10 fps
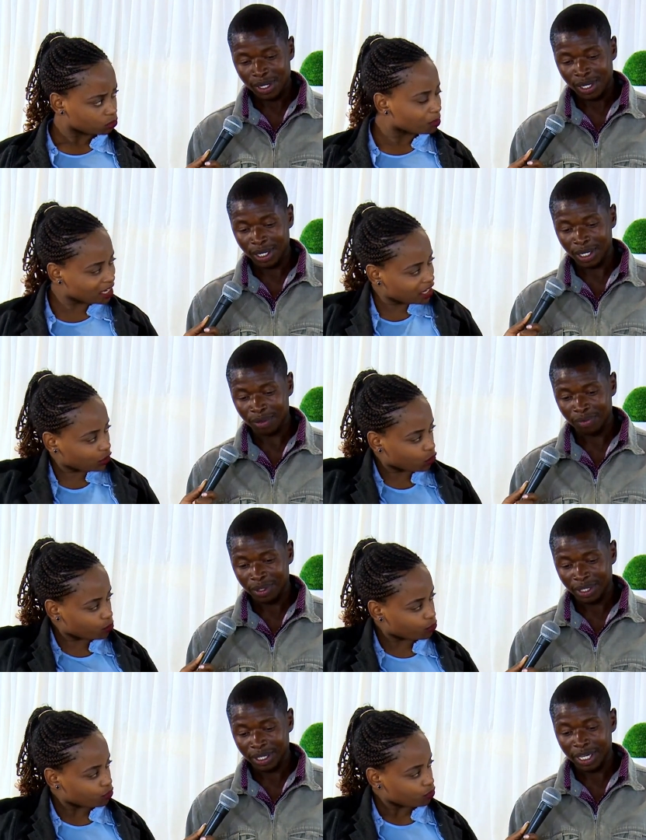Speaker 1: make,
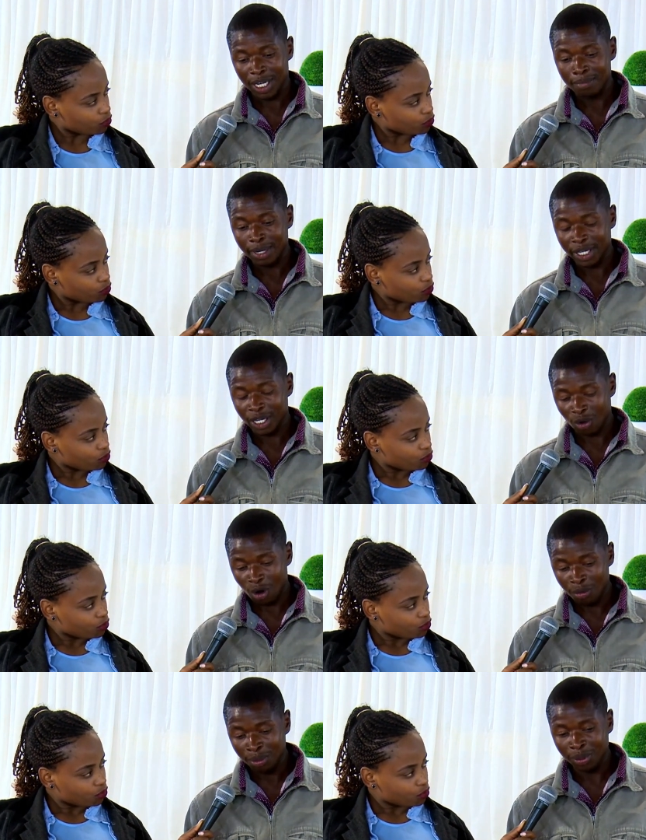a uh, make, a
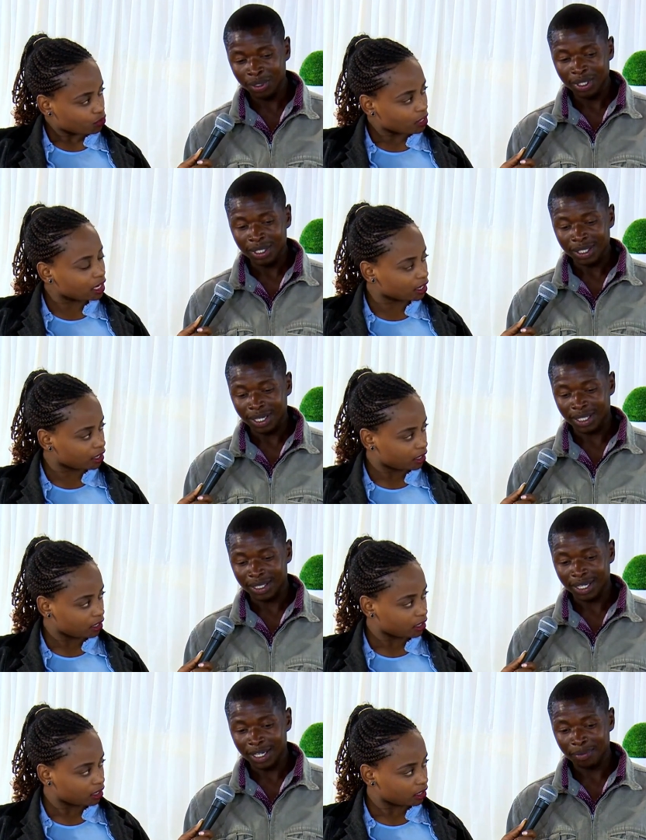rope -huh. and
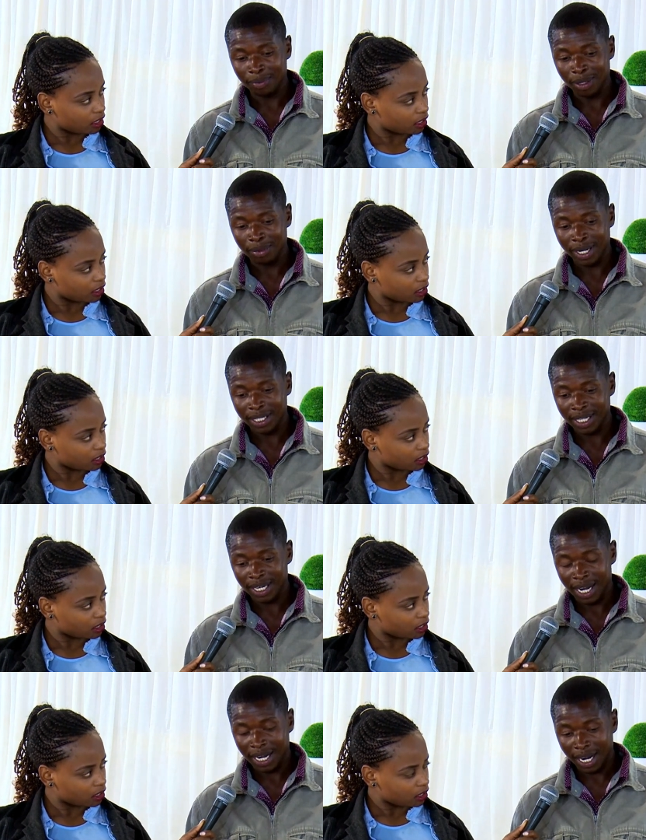then maybe and then
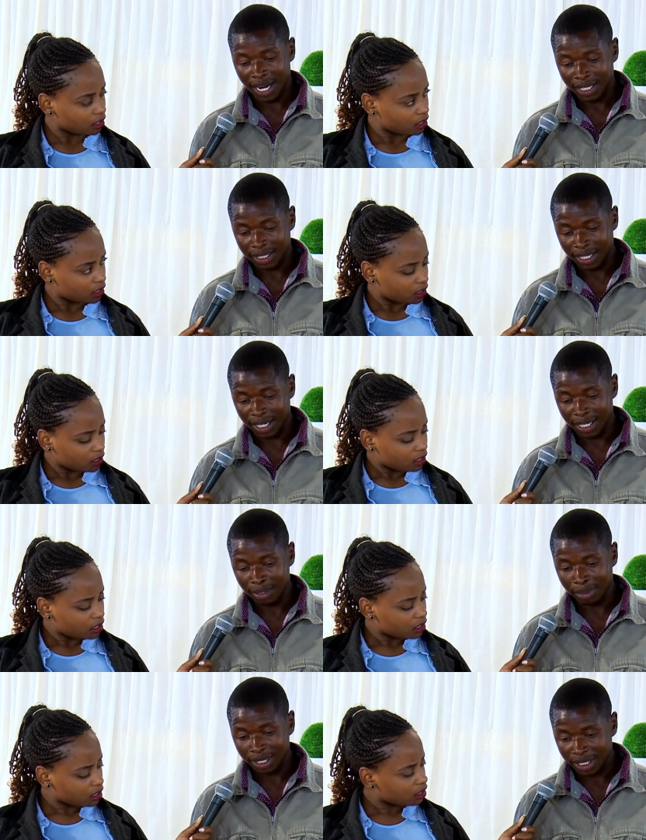I, I tie a
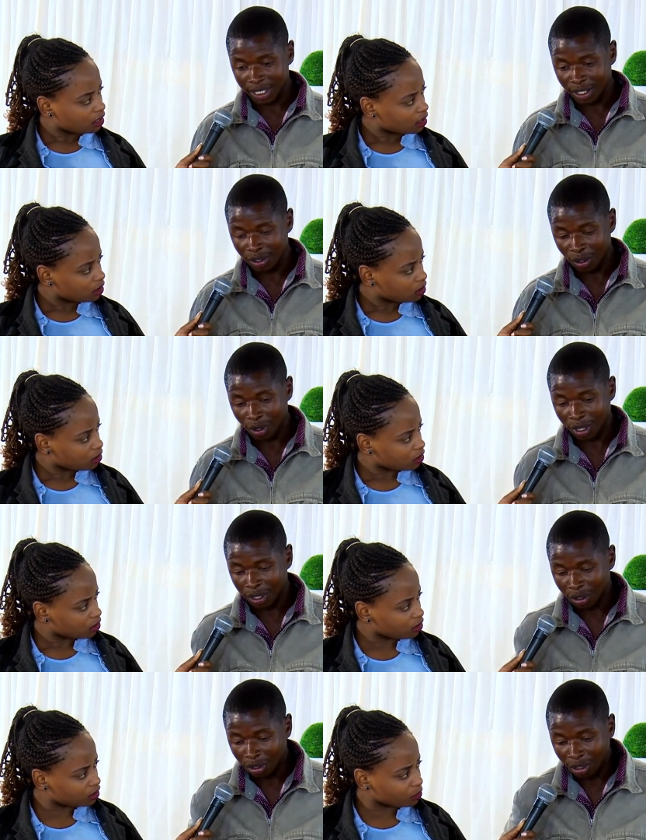person on,
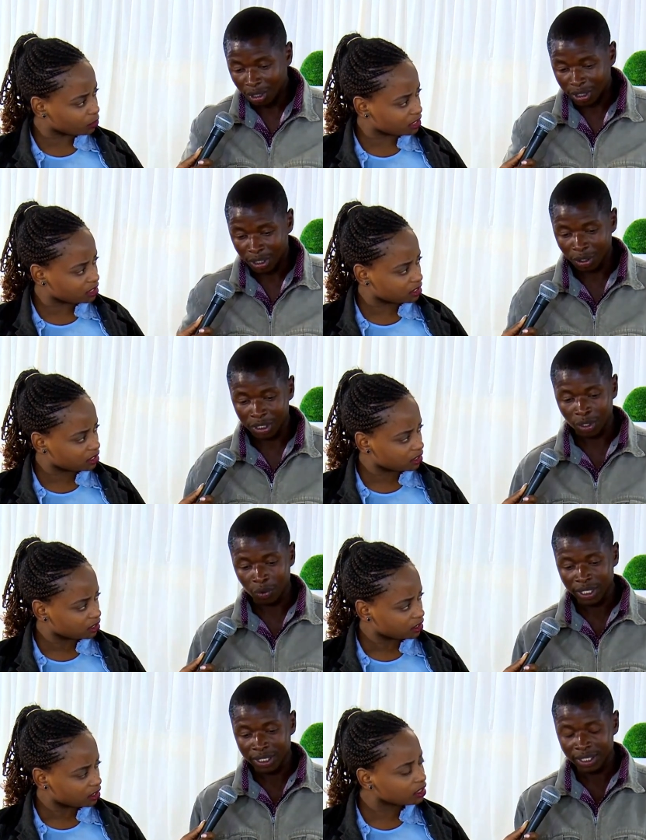on, on the
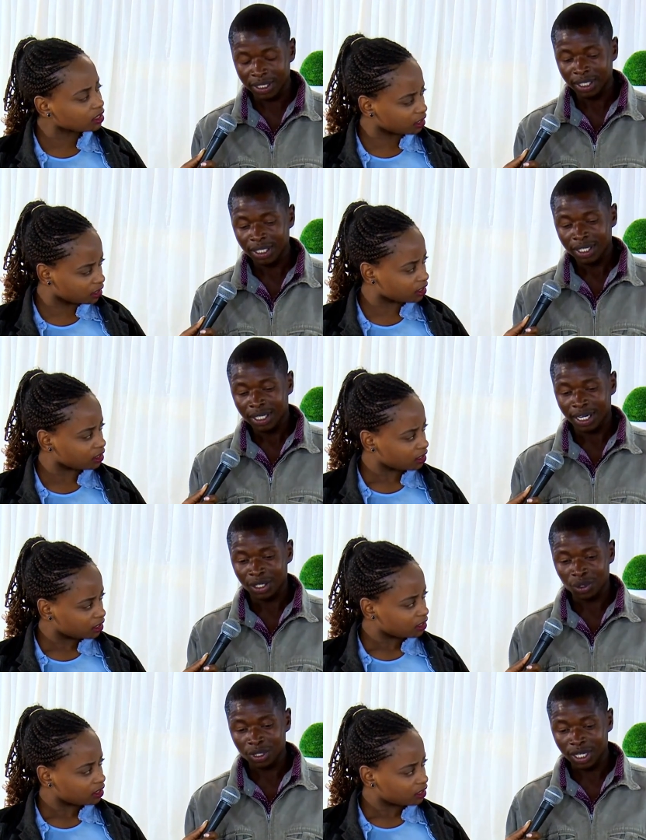waist -huh. Uh,
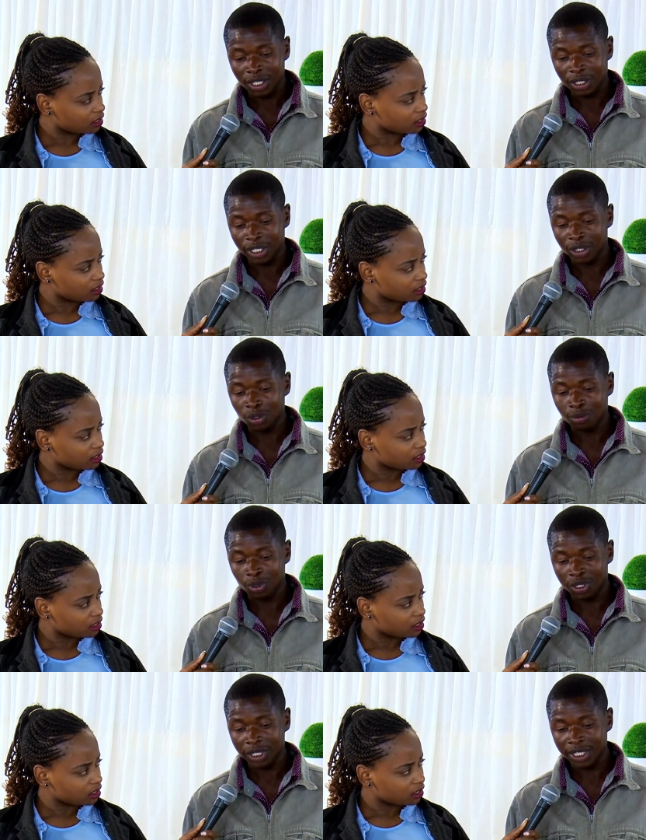so that uh, to
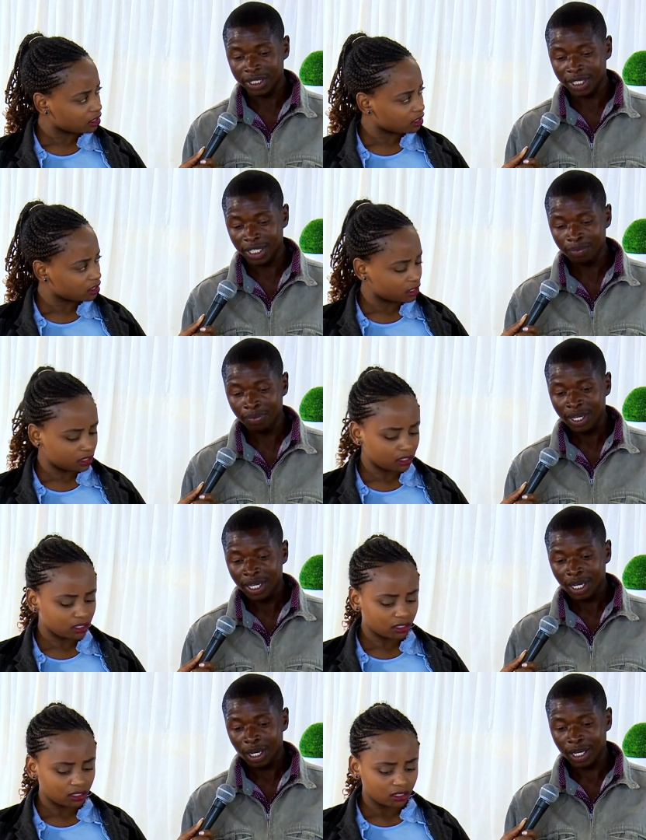protect him.
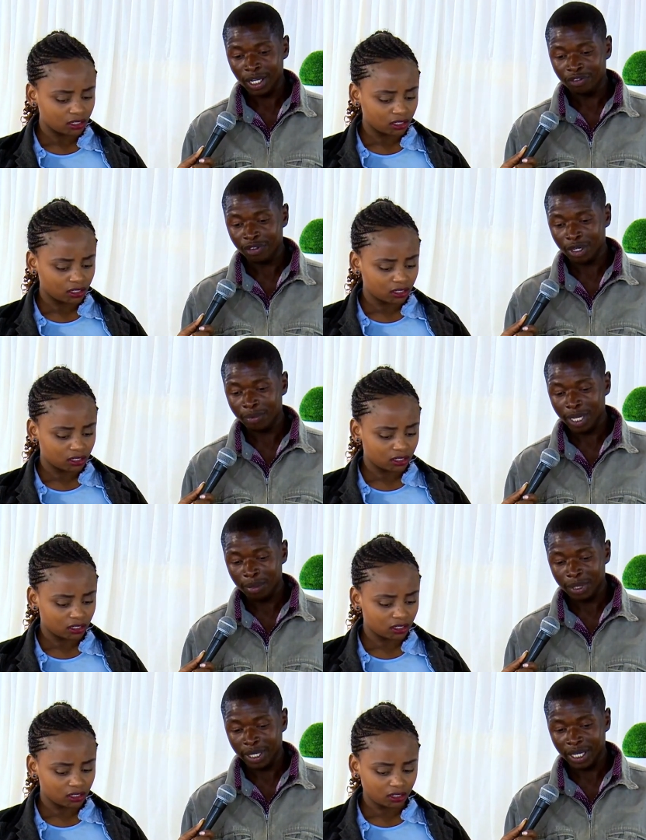But if he
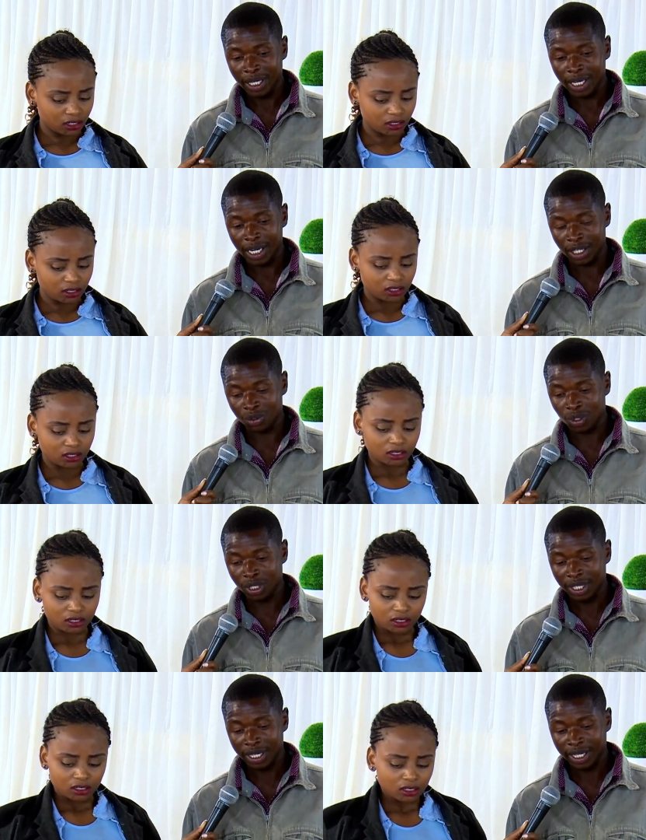maybe has got
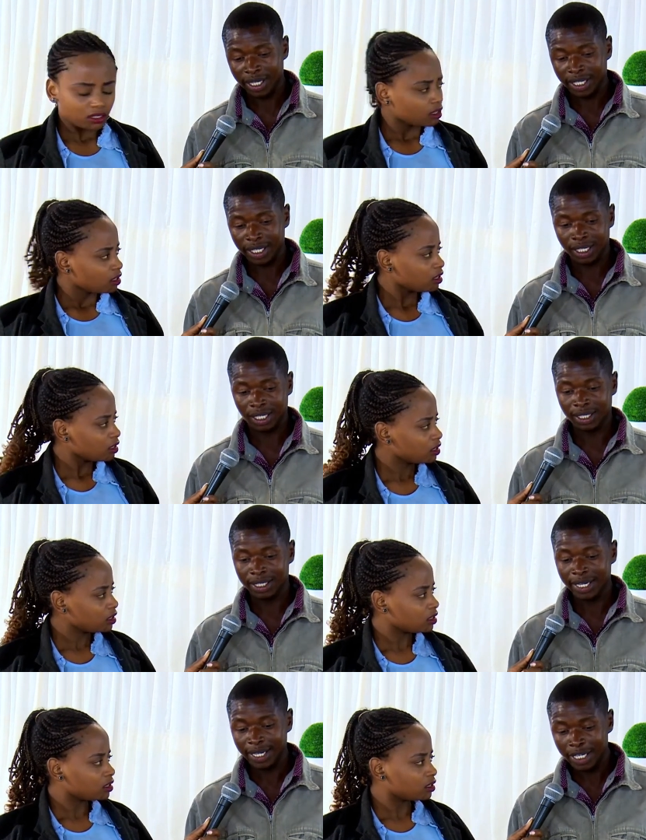the,
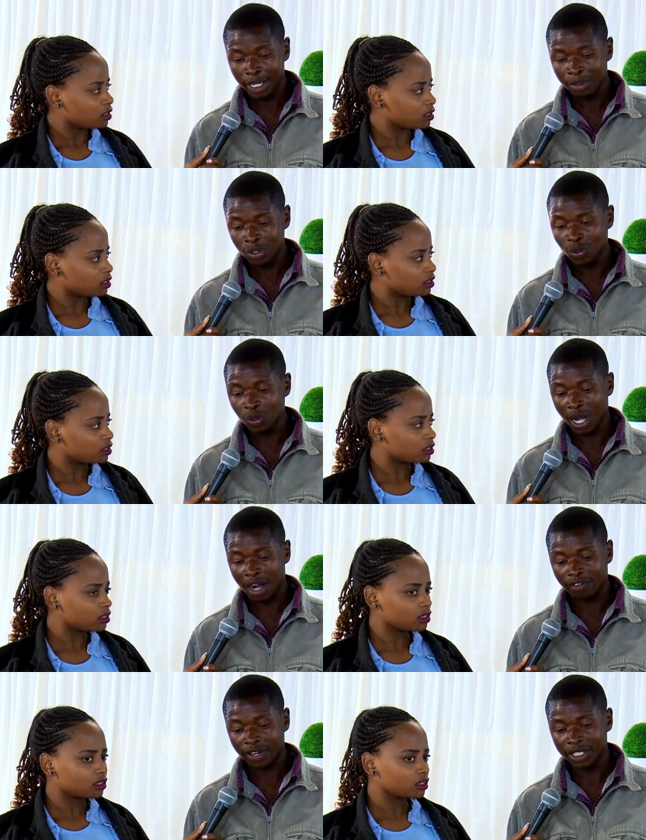the enemies who are
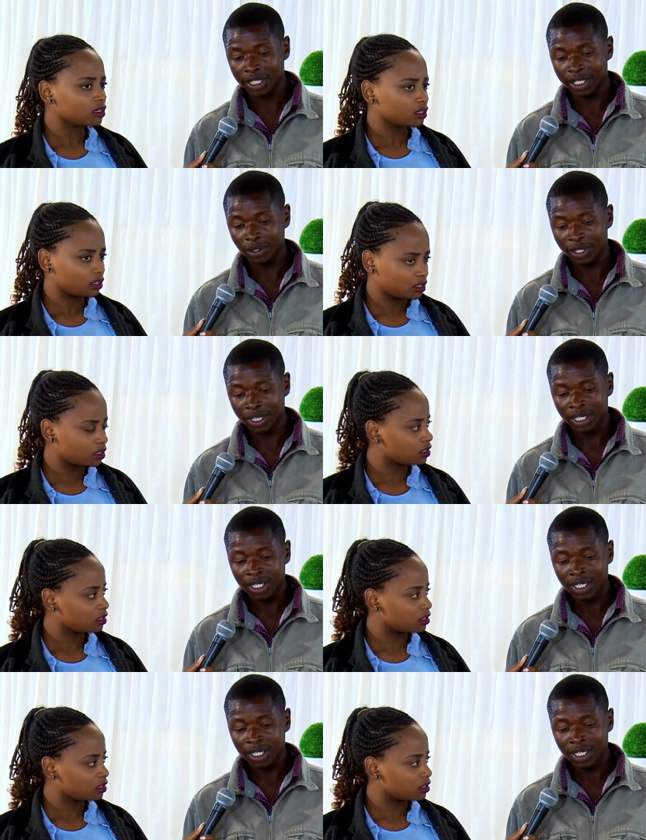fighting with,